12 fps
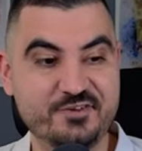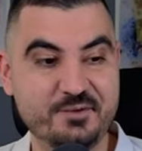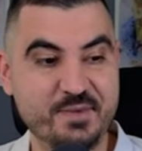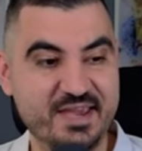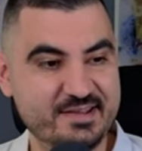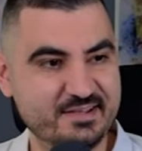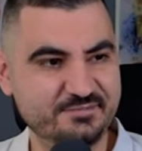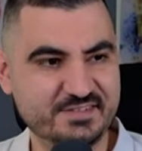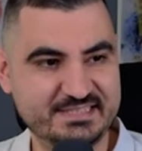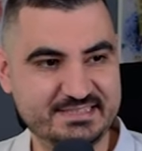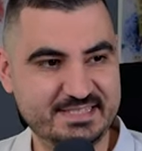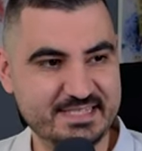remaining of the
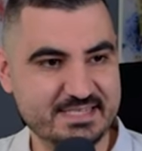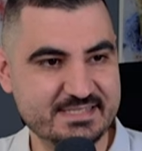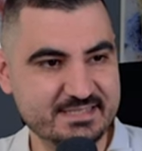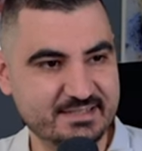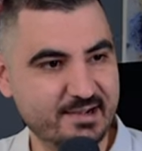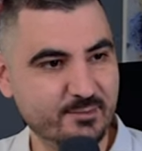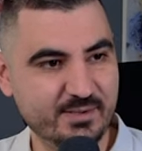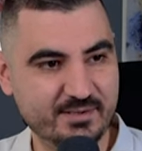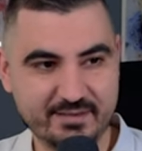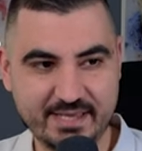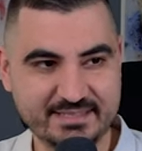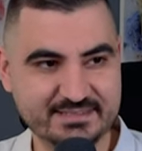season, our
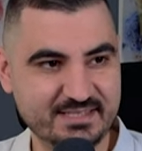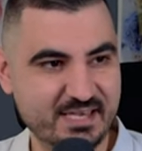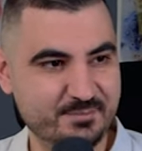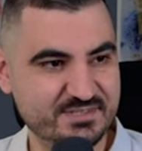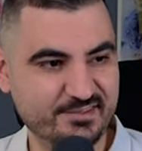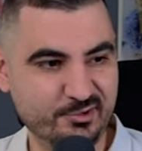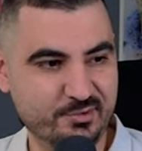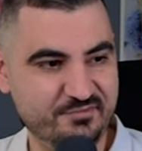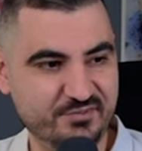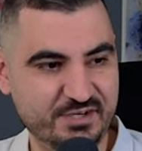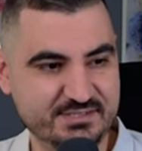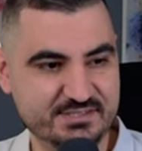next game is gonna be
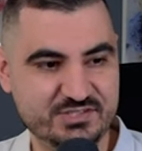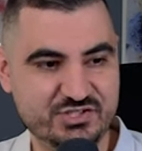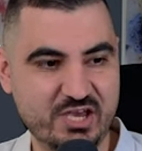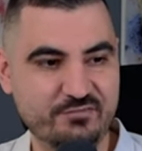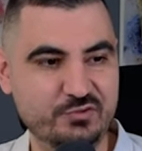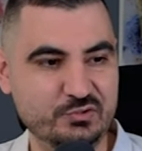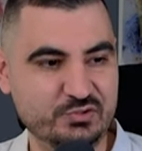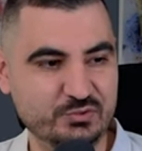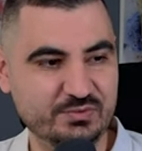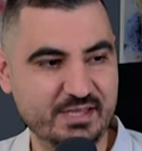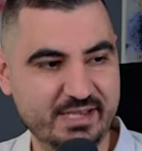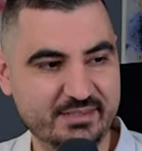versus Sheffield
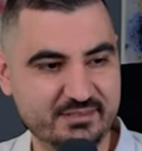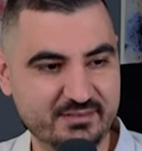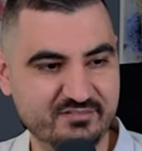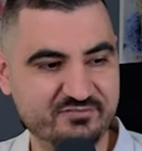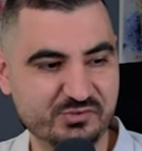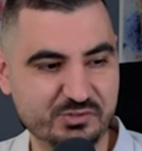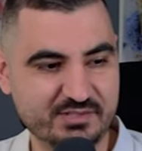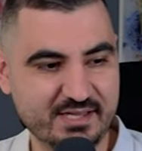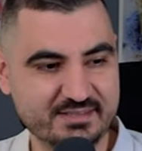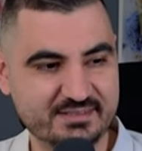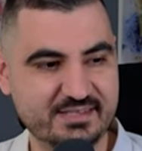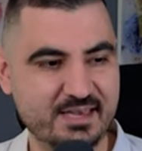United, and for
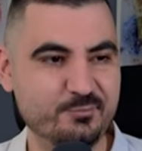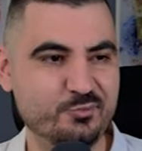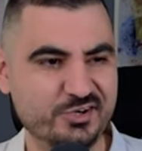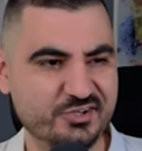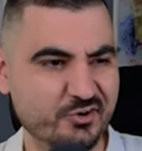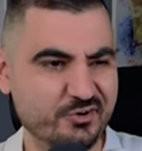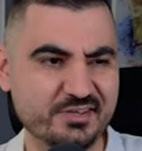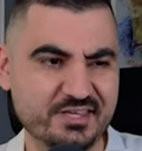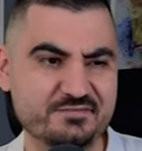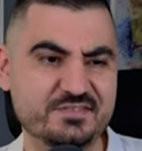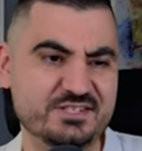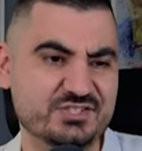that game we're gonna
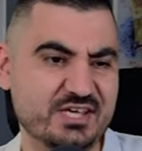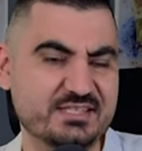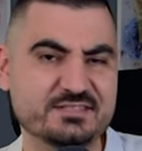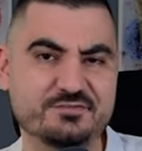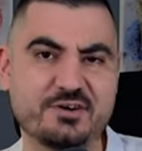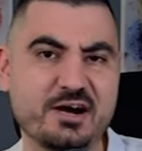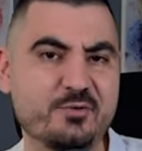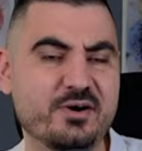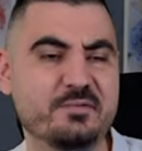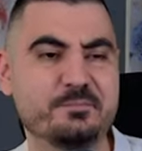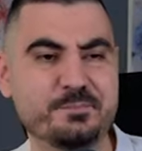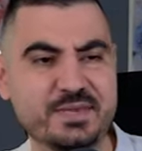give the chance of our
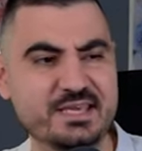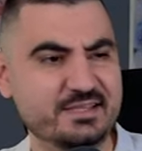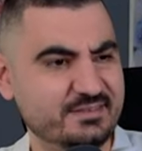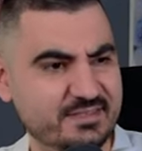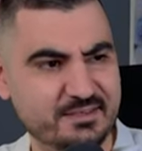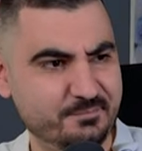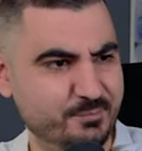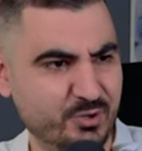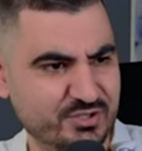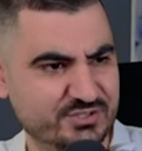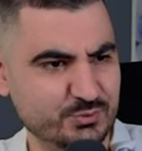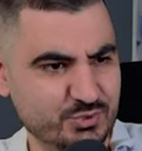B team
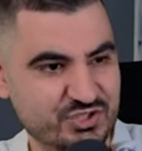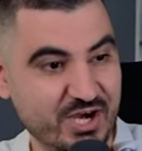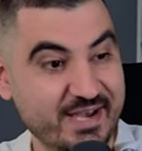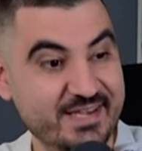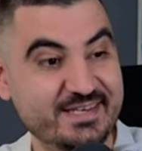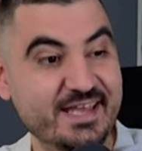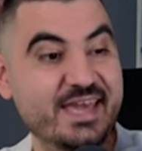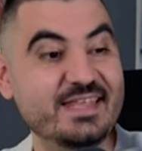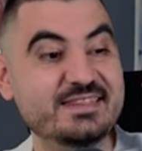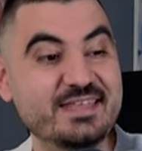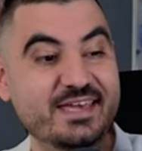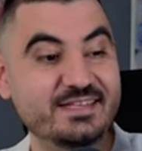boys to shine, and
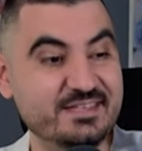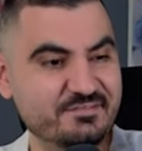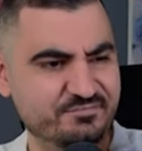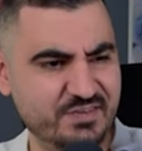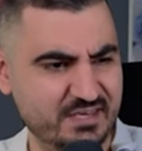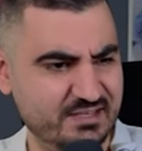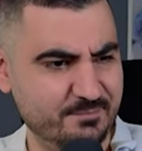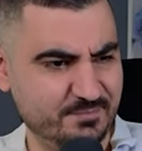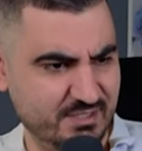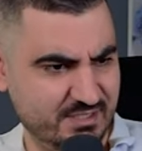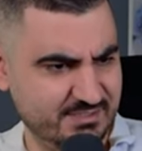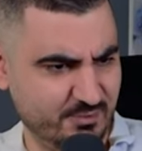they defeated them
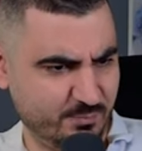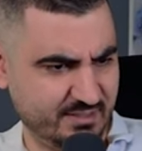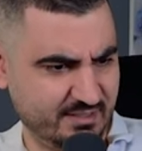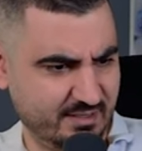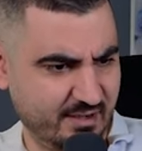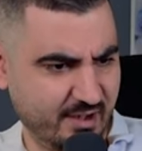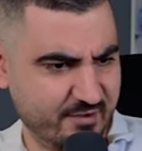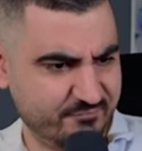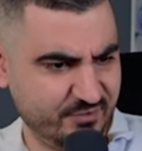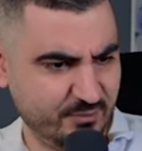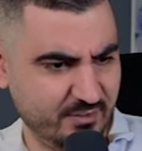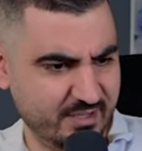three zero, but
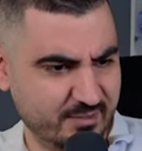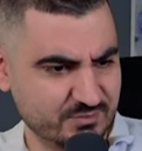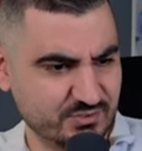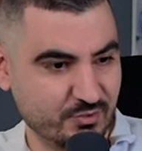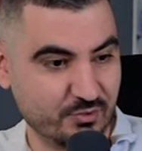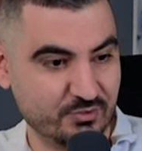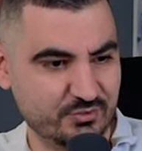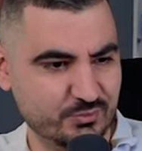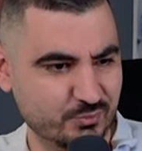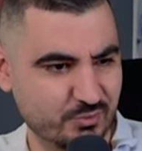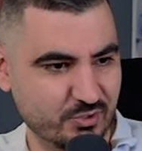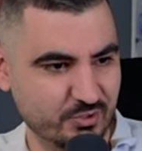Rafael Leao scored
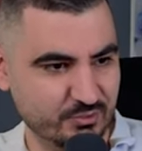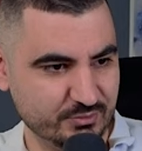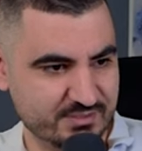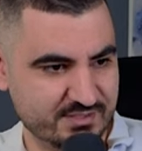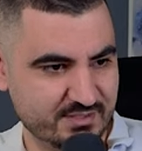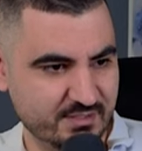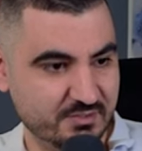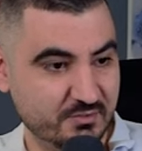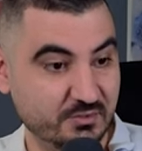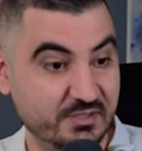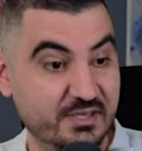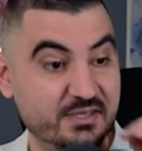two goals.
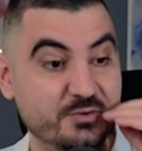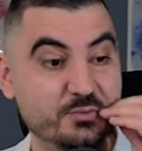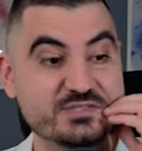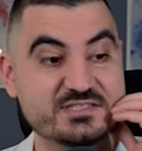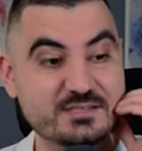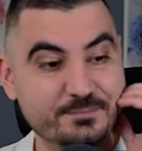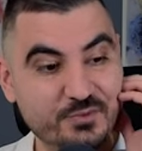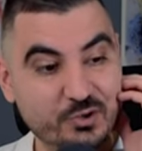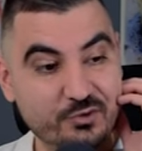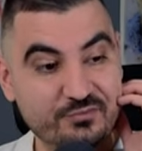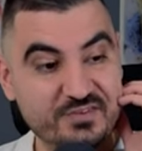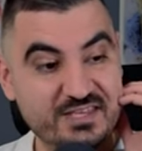Okay, he was subbed
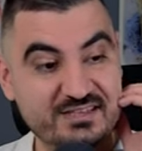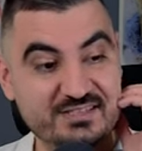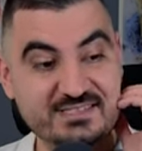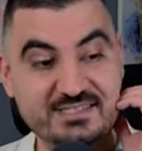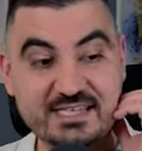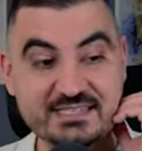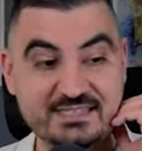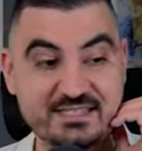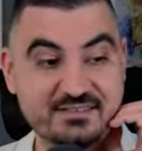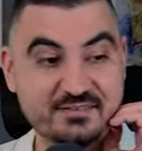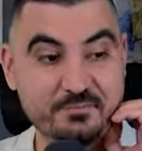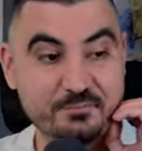off in the
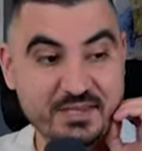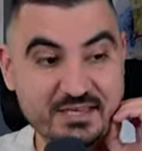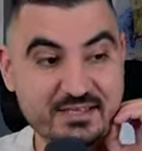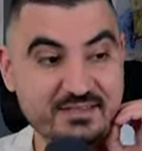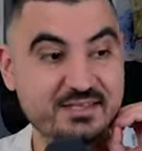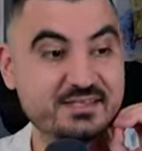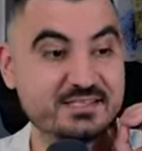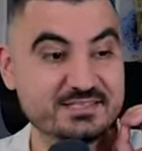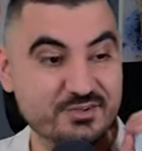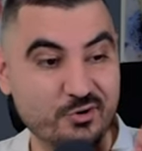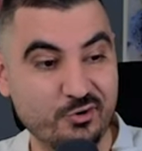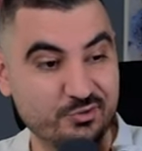sixtieth minute and he
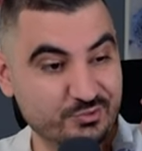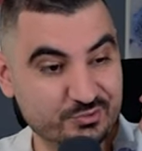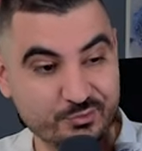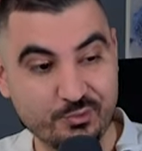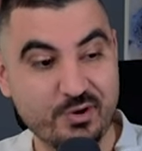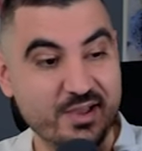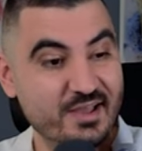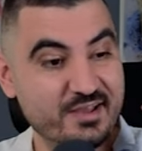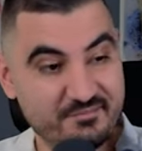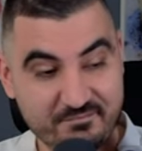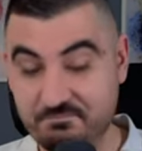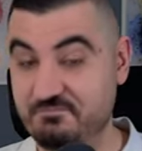scored two
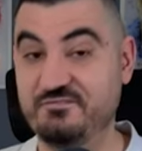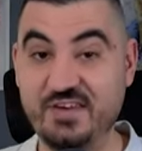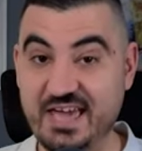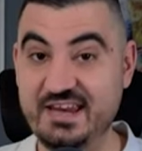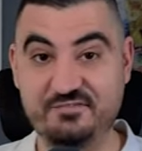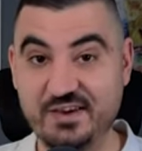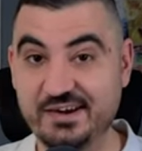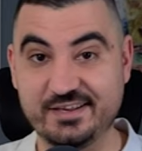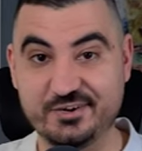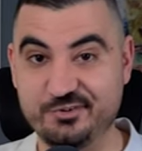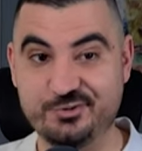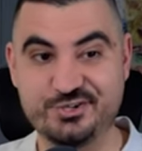very very
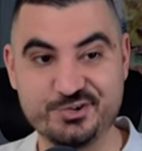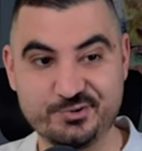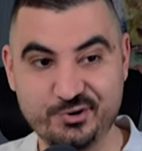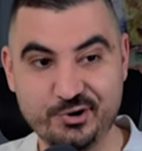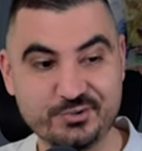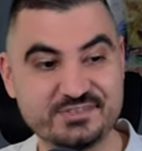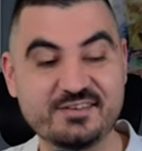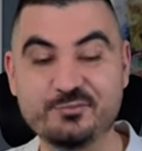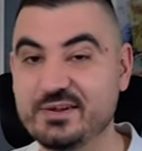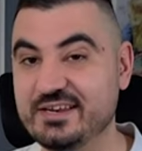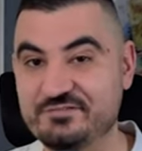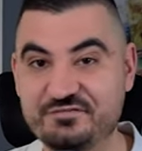crucial goals, and we
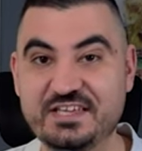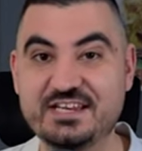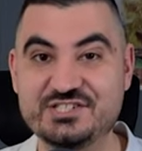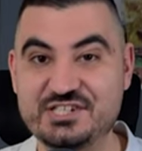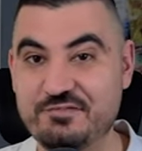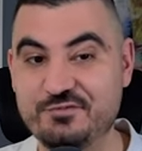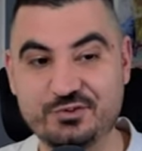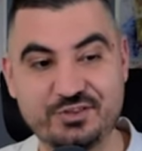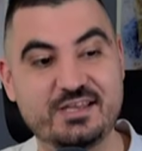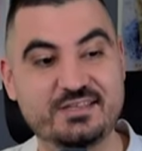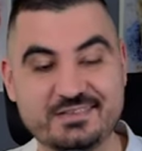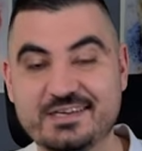defeated Sheffield
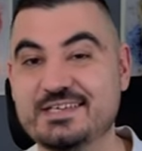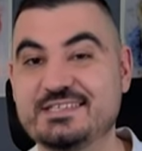United three